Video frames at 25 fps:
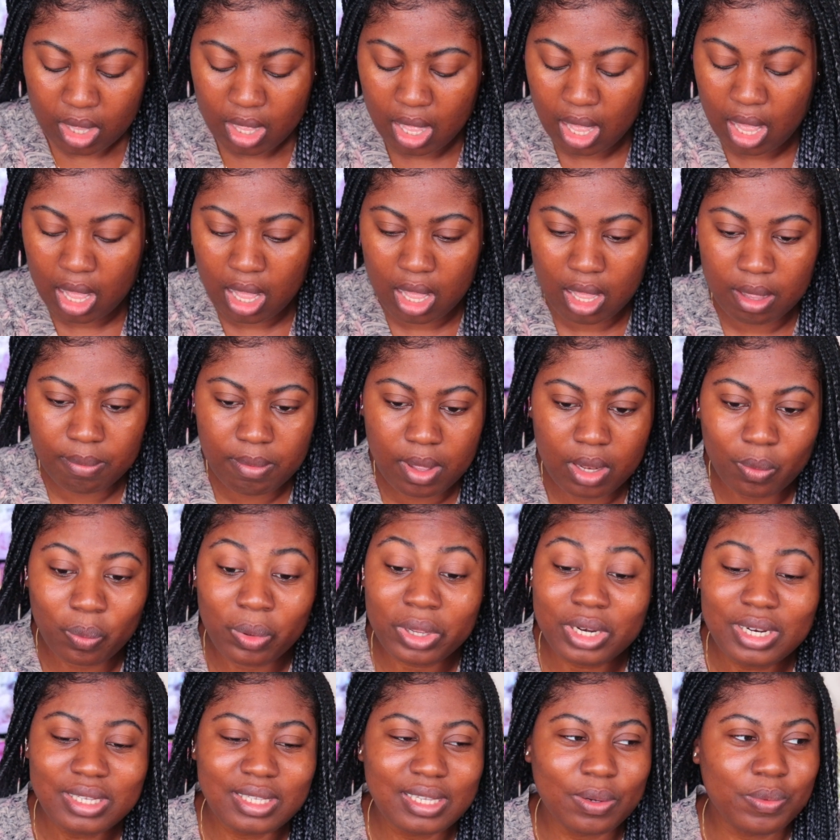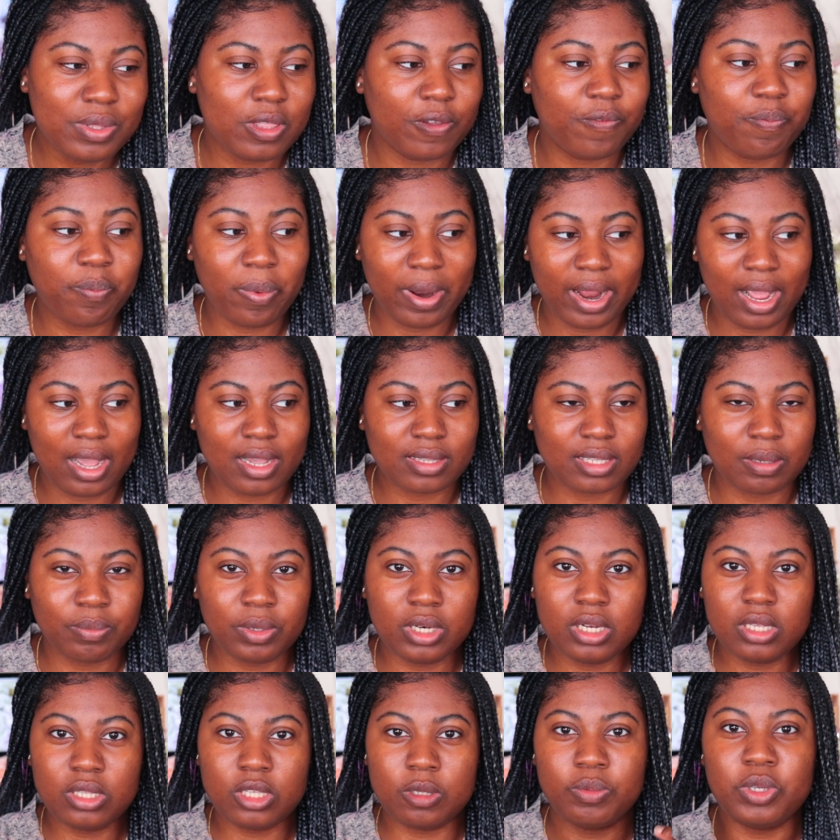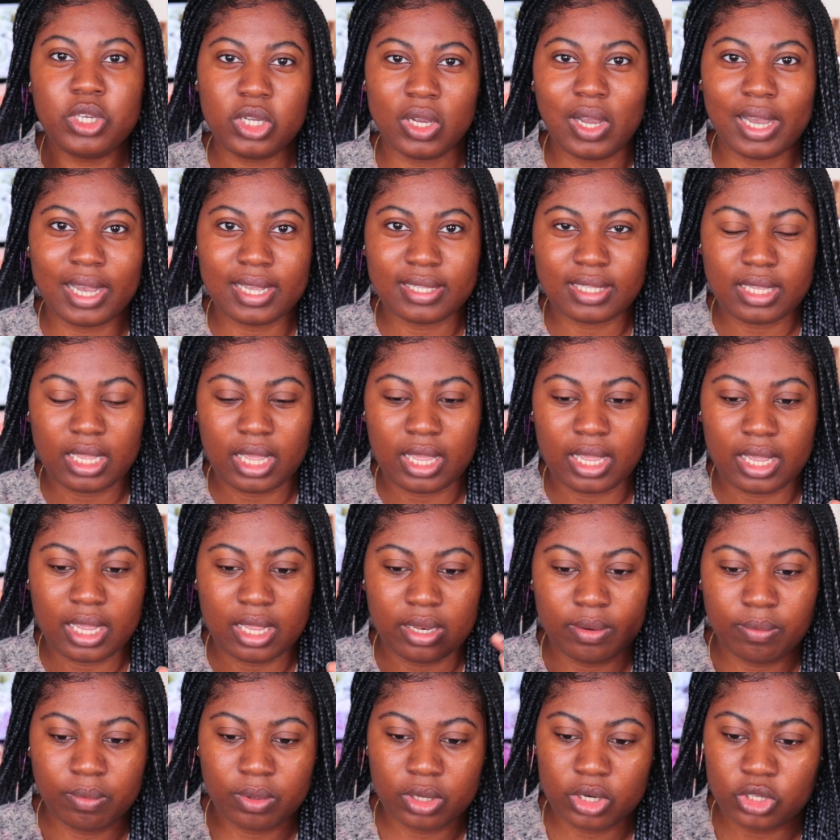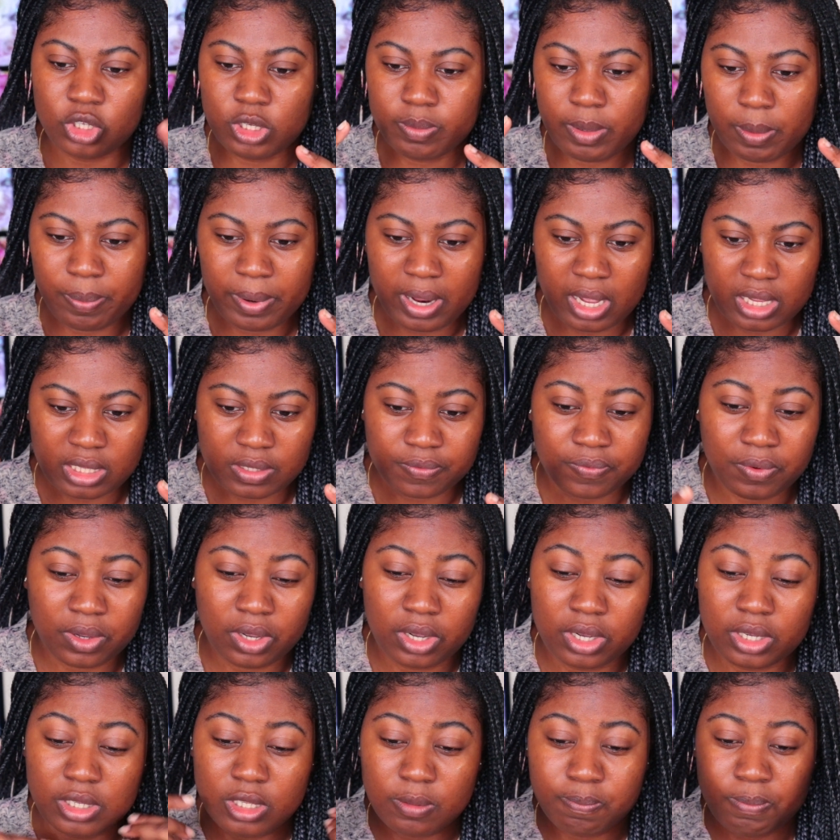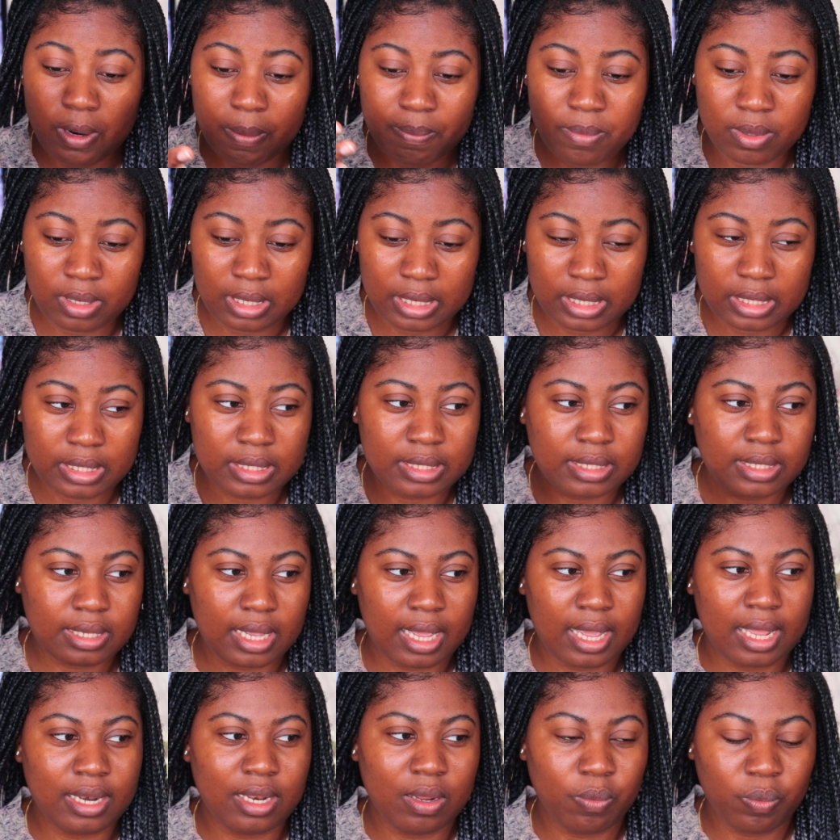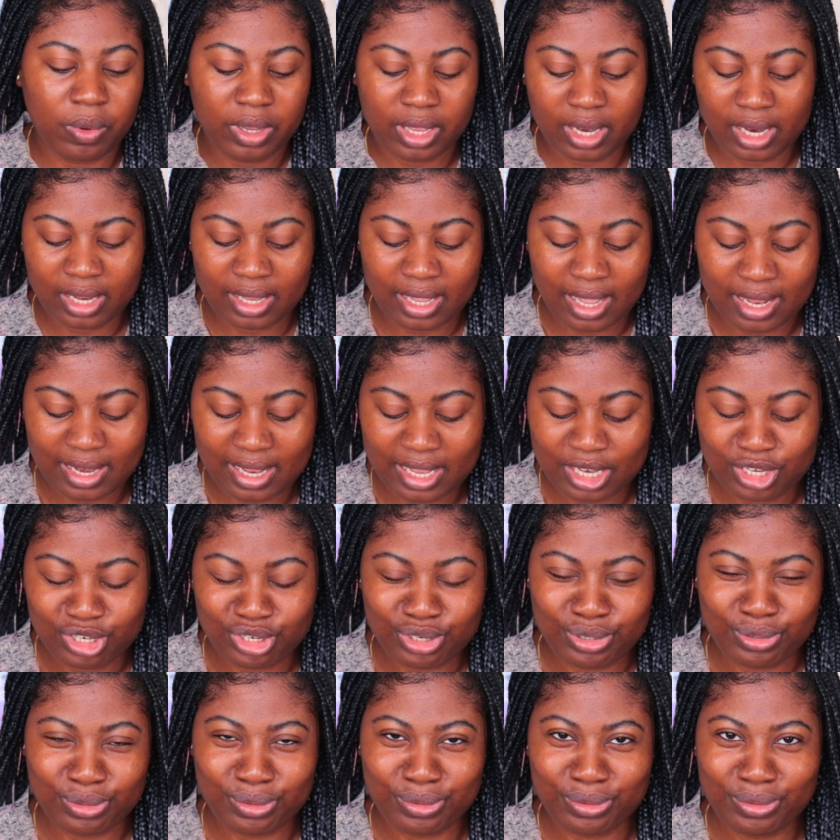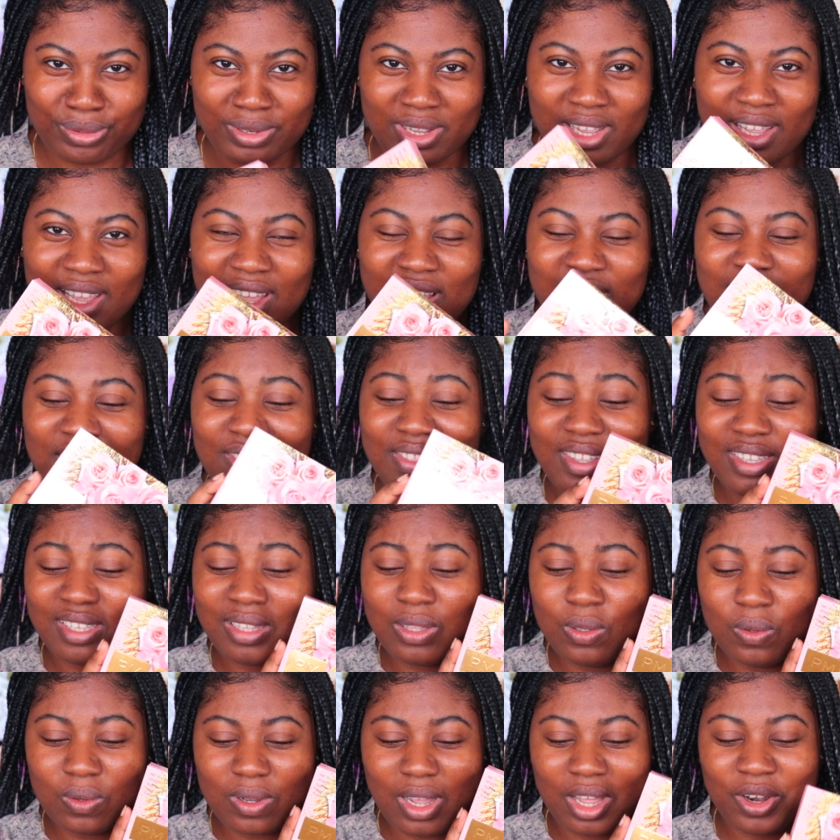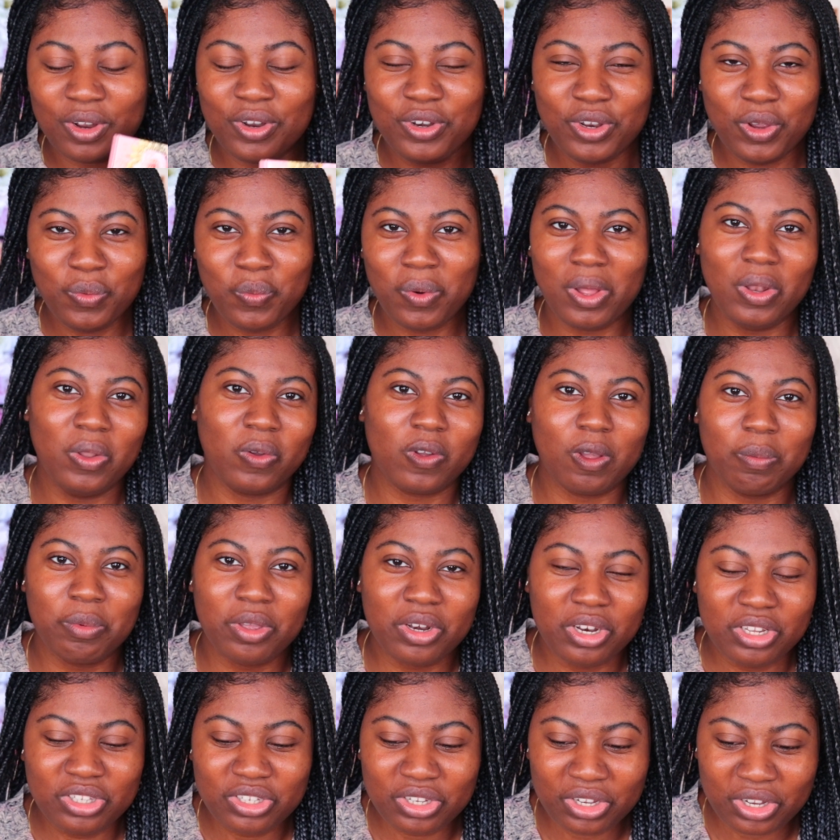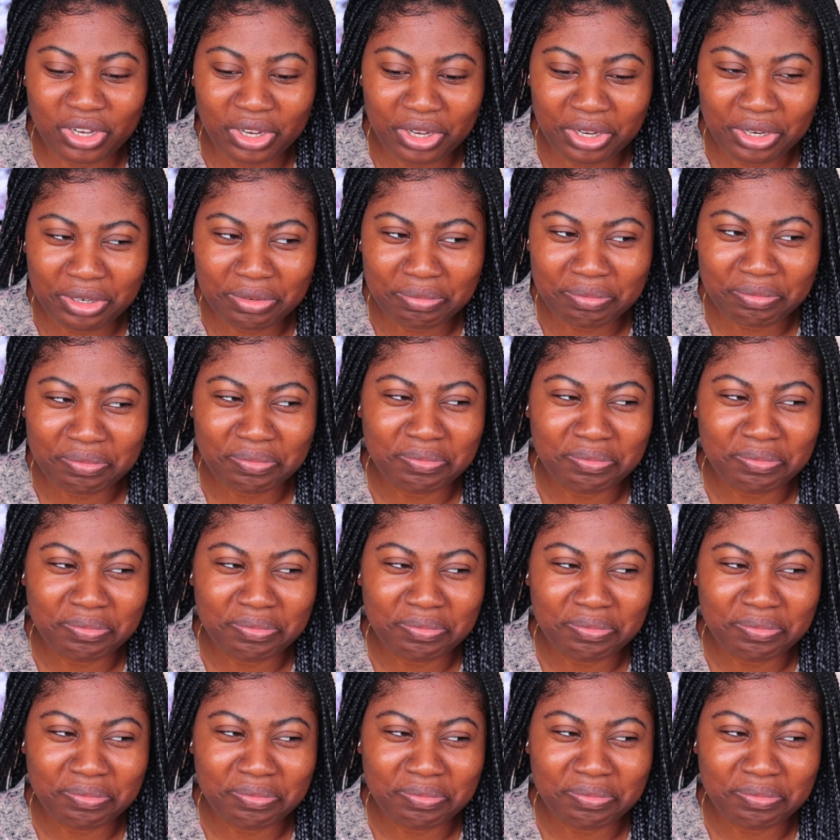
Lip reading: We're gonna start with the brows. I'm gonna zoom you guys in. We're gonna do my brows first, prep my lids, and then we're gonna get into this look. I don't know what look I'm gonna do.